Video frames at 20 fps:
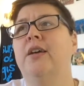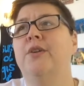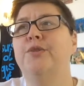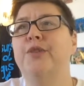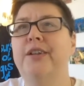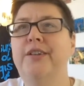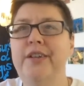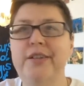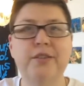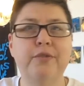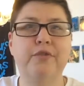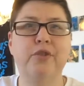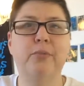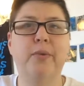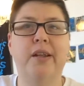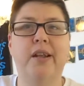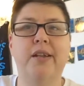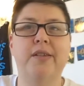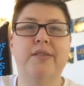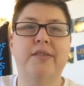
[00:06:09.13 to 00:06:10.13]
So that takes a few
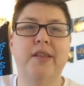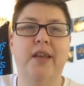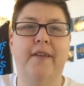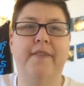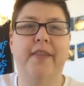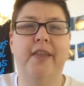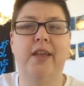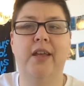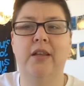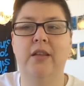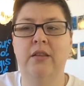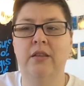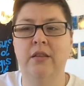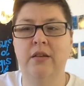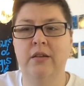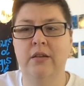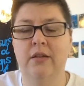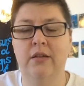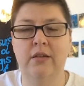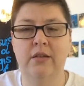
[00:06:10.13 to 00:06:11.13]
minutes, and then
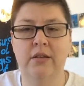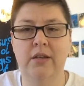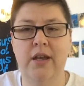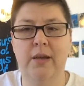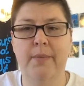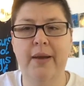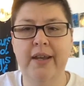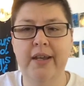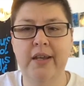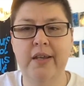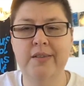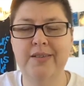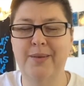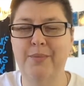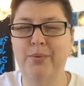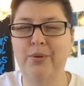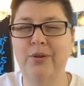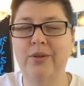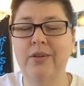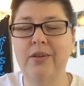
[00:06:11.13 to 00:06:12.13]
in my case,
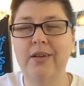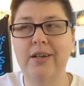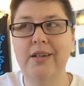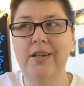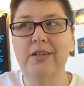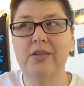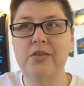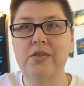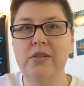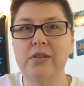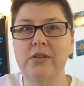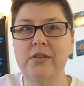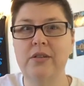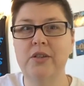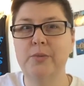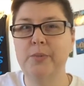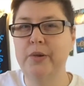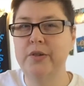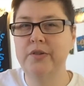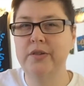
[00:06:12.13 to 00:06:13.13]
I'm pretty certain
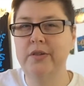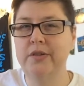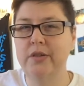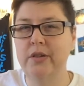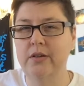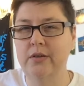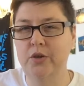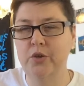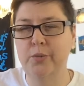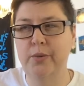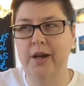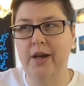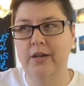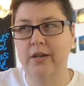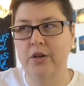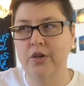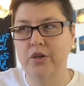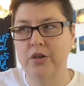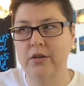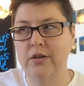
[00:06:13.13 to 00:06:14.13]
this person is a nurse
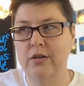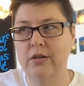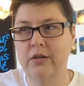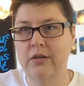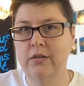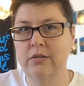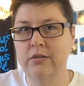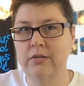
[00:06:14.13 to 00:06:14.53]
practitioner,